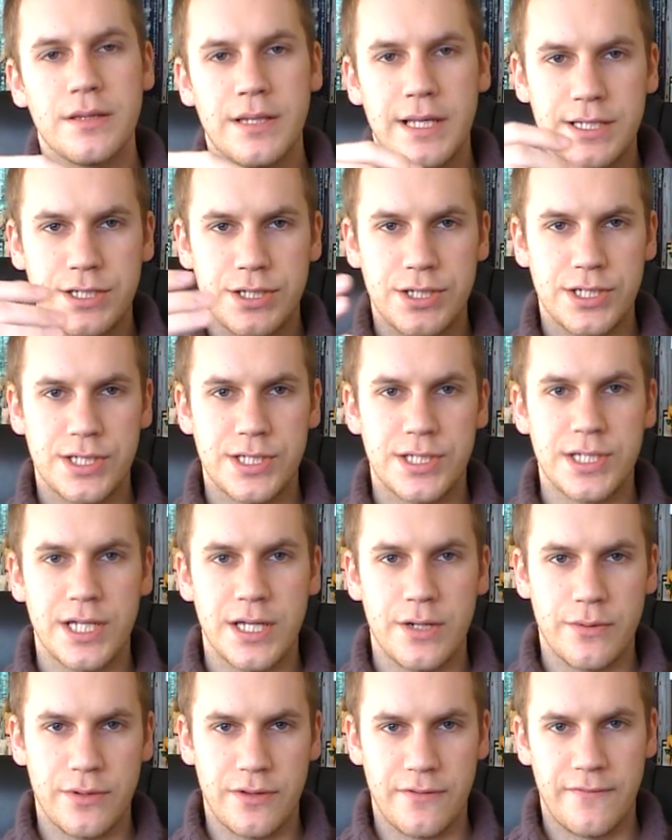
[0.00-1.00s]
let's just
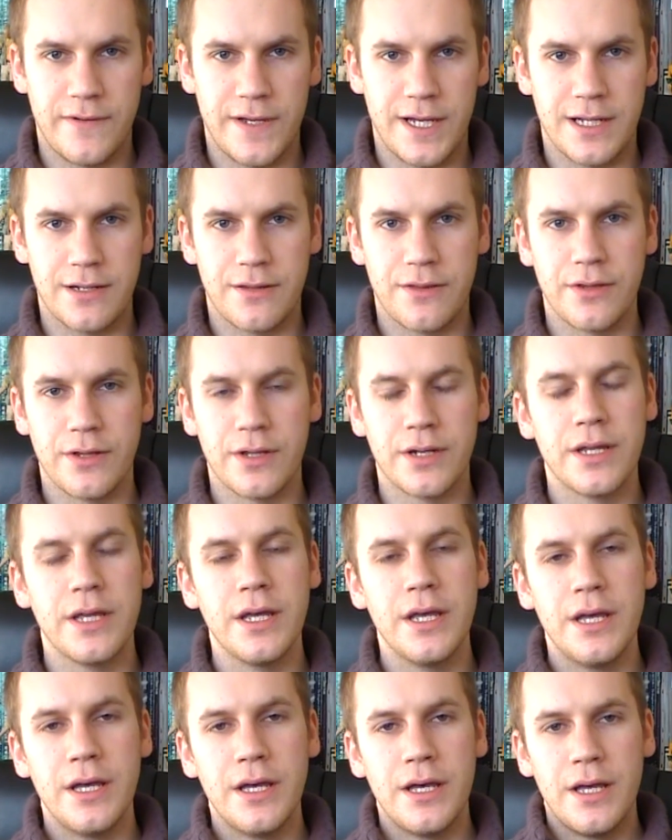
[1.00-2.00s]
stick with the fact that
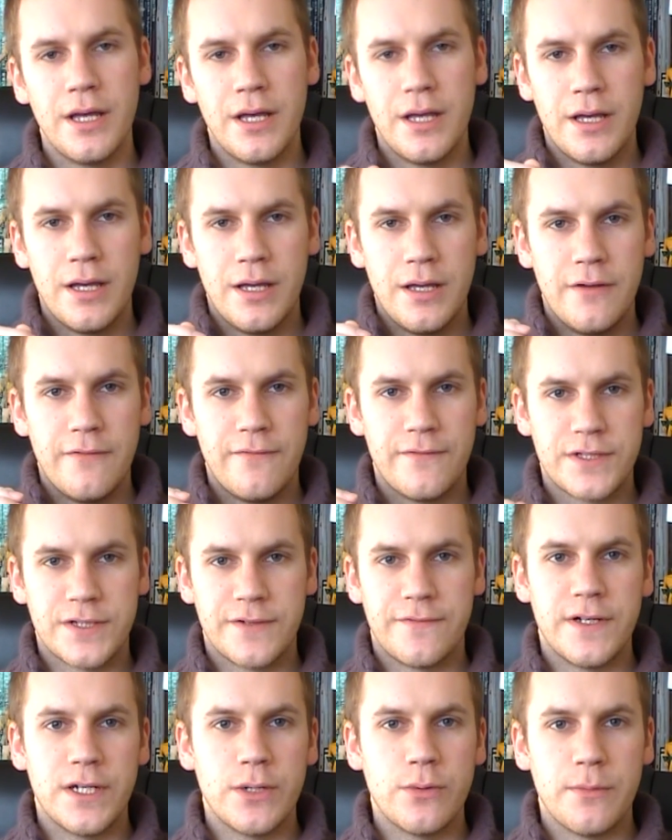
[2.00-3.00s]

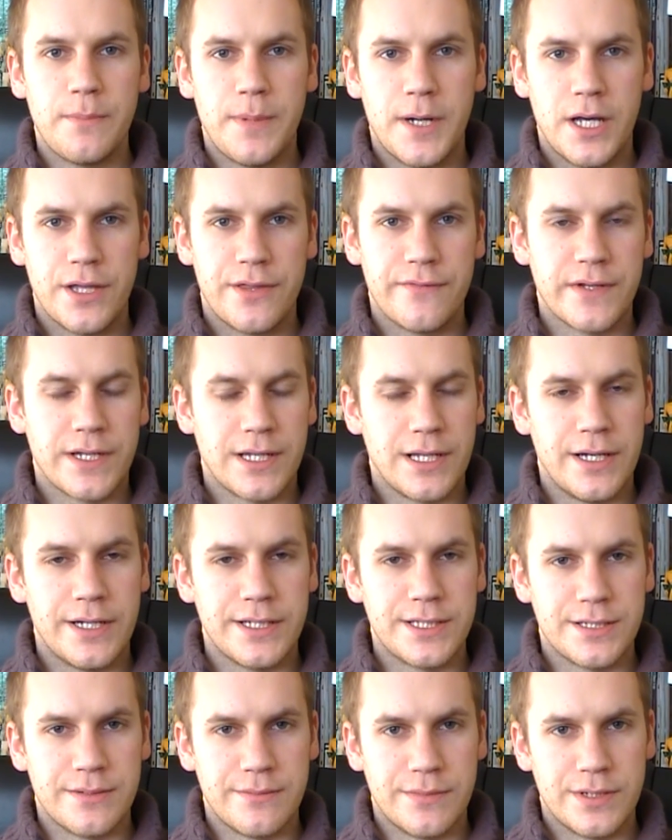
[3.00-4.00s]
to follow a path of
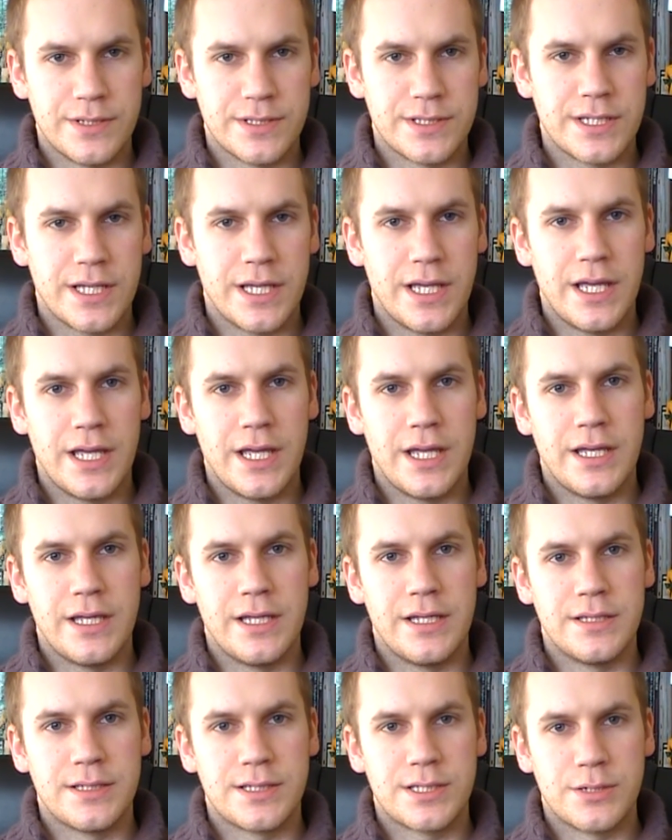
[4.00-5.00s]
enlightenment
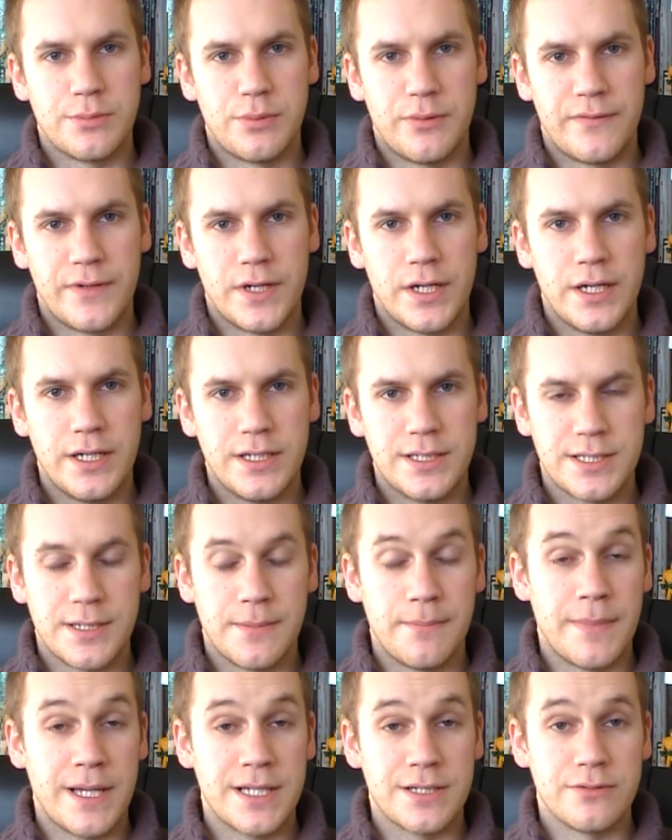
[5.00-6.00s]
is to provide
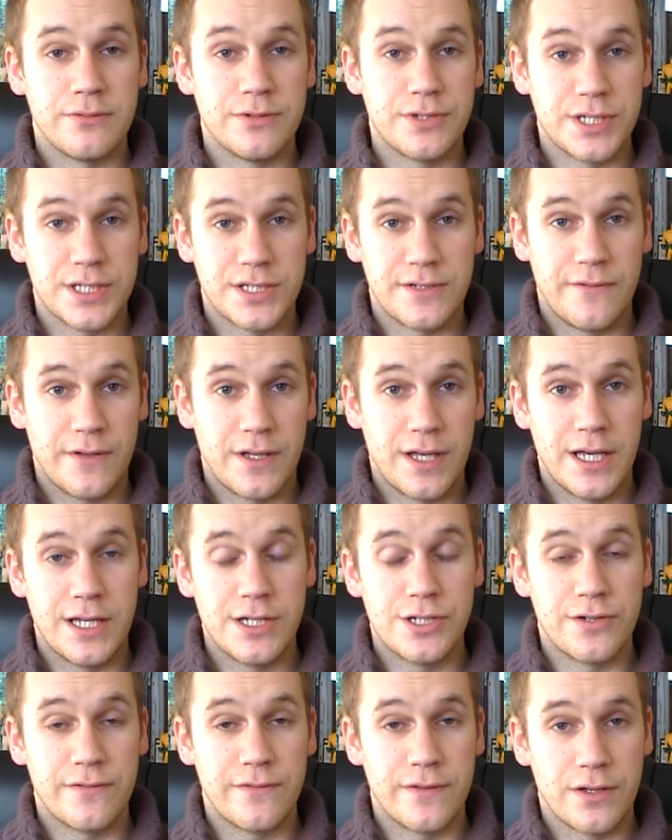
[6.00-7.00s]
some mental
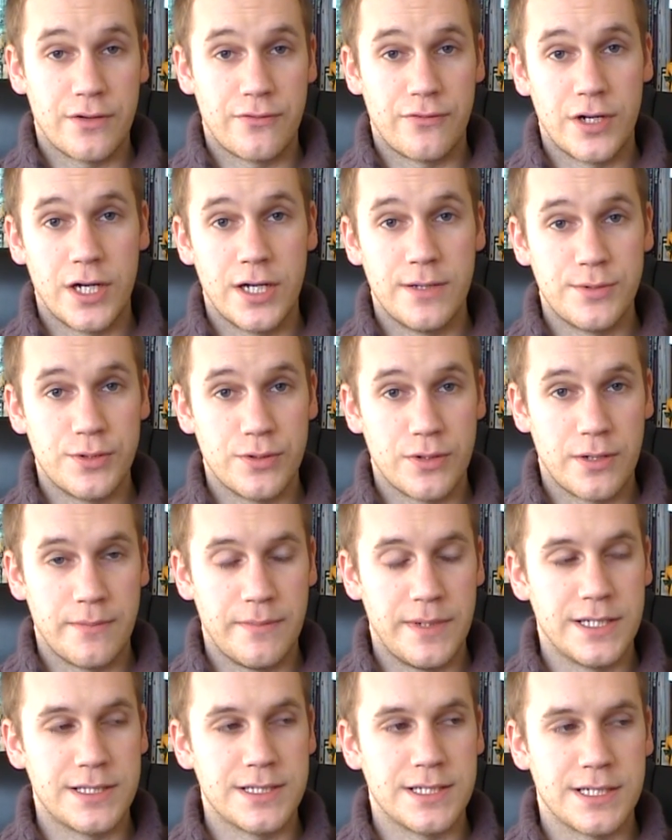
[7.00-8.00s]
justification for the crimes you're
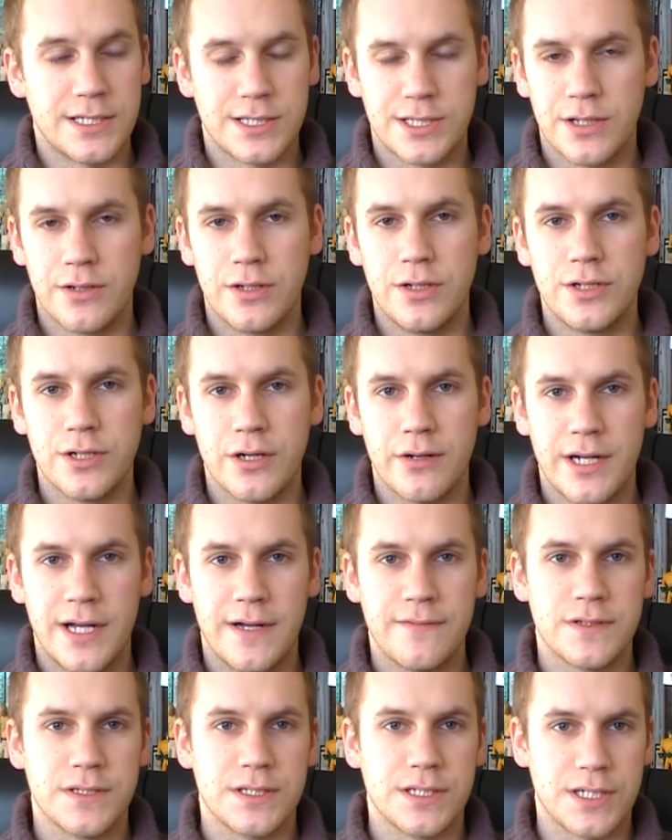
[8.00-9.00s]
committing, so that you don't
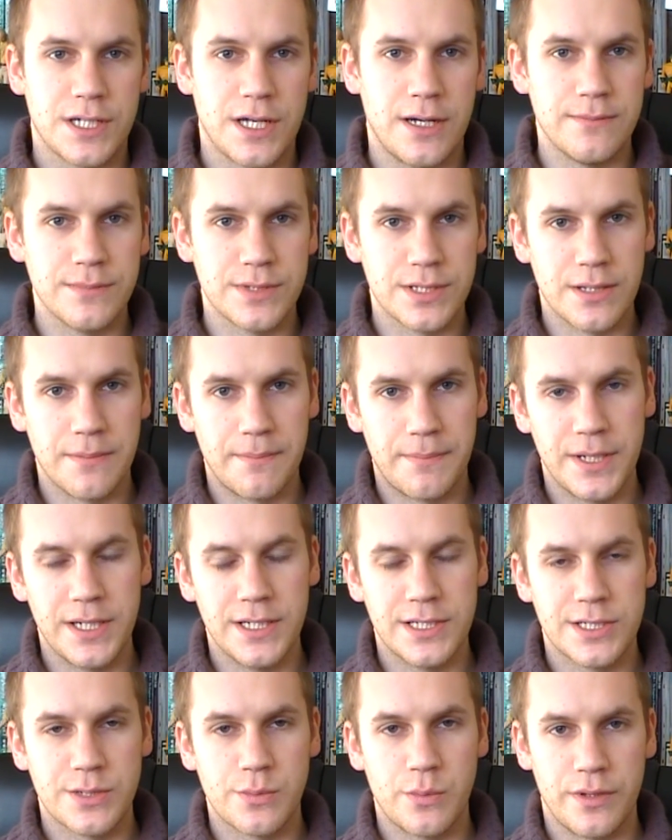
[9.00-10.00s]
have to succumb to the
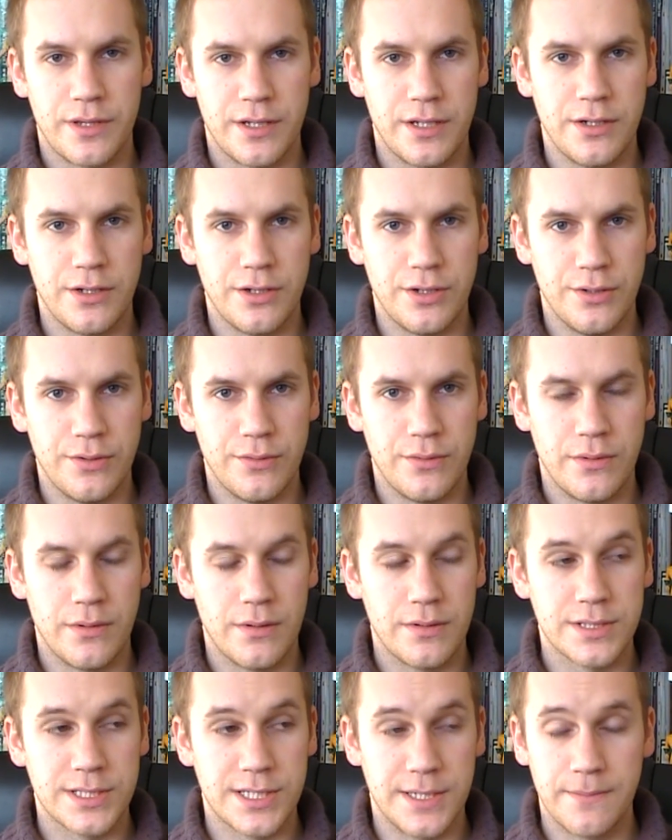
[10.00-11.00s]
beast within you
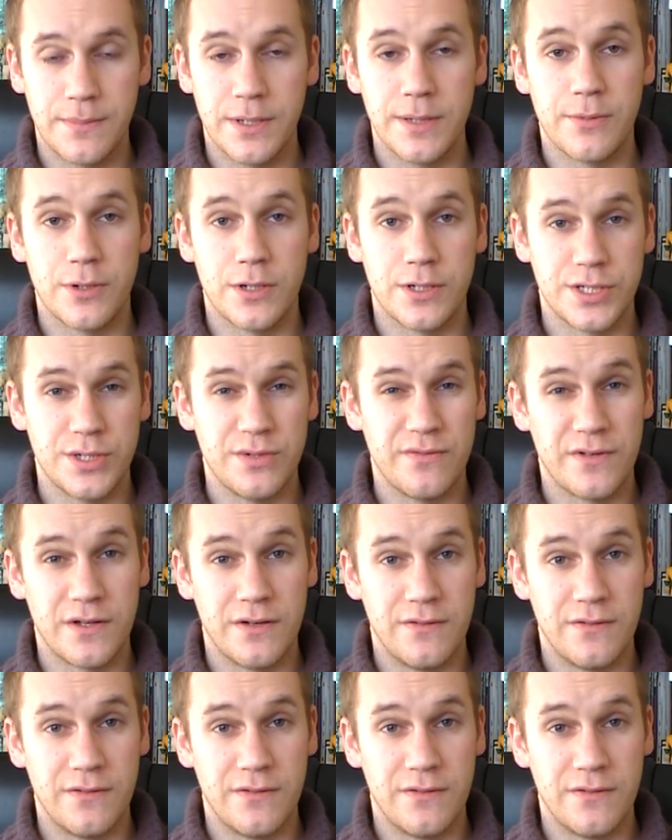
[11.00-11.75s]
simply because you've